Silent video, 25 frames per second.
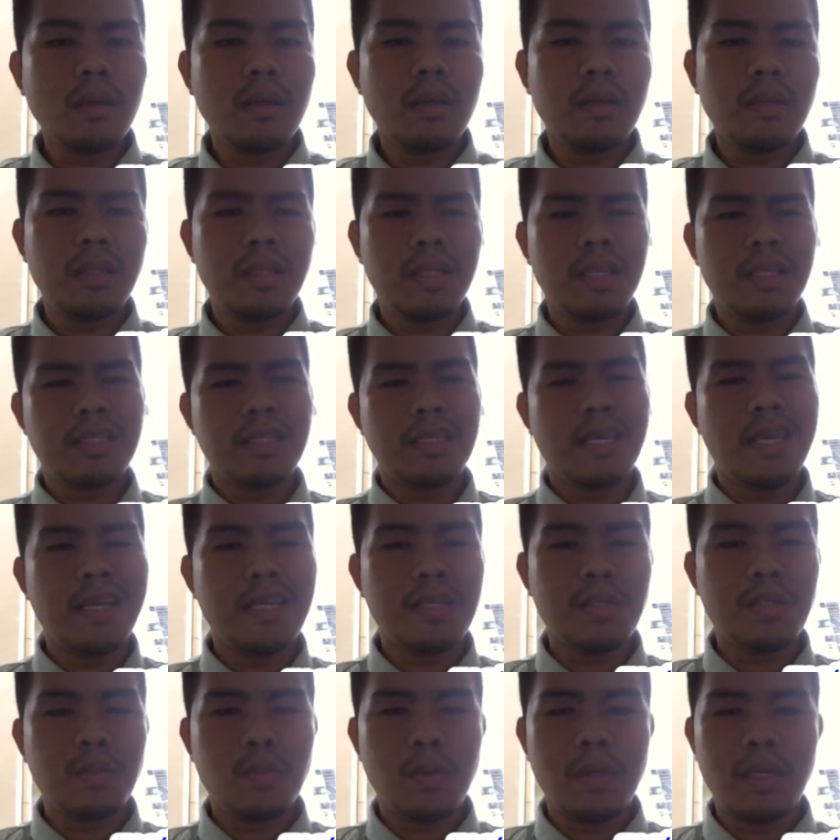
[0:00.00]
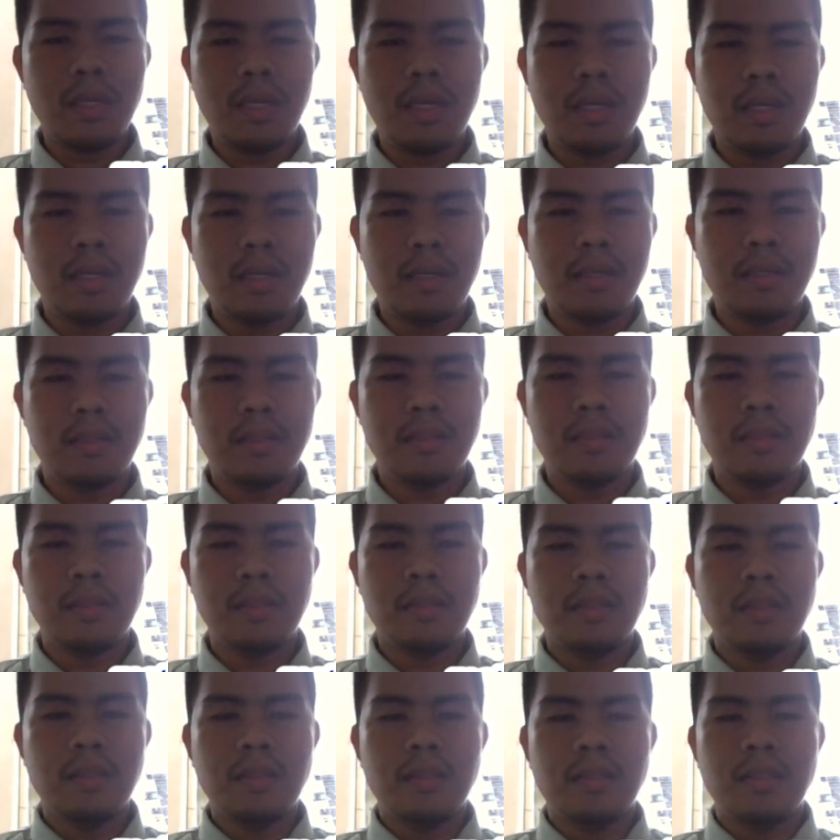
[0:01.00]
XY here
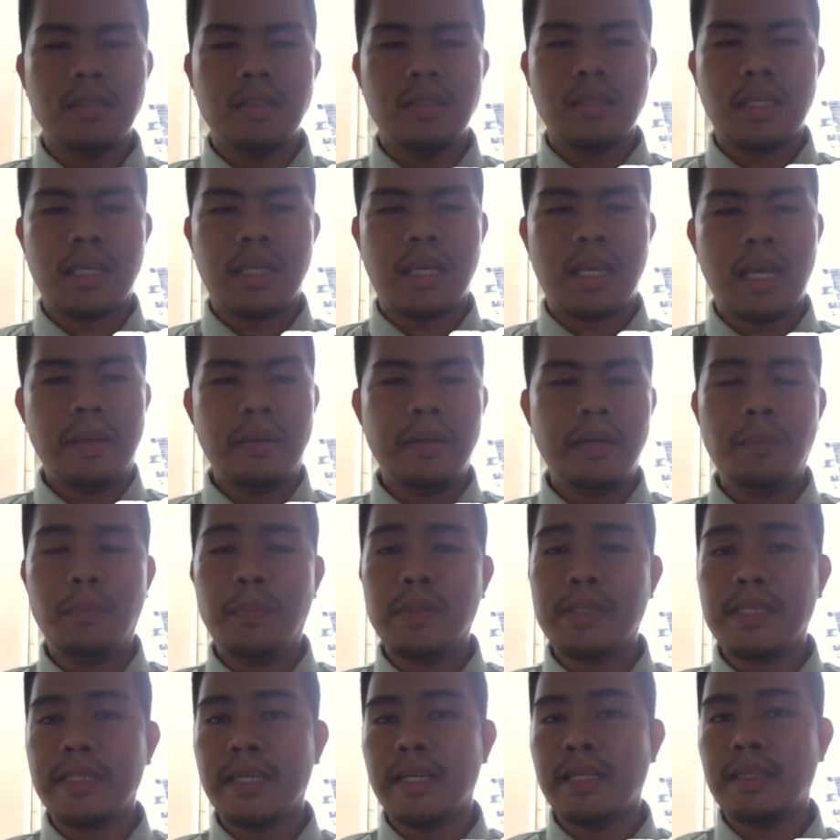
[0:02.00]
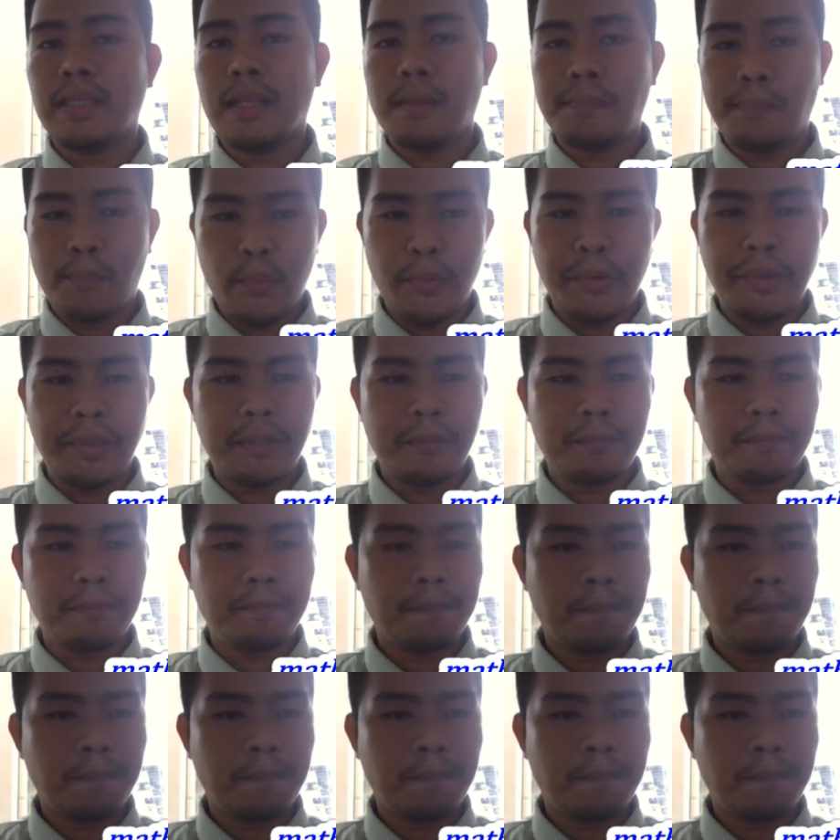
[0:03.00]
can represent a point.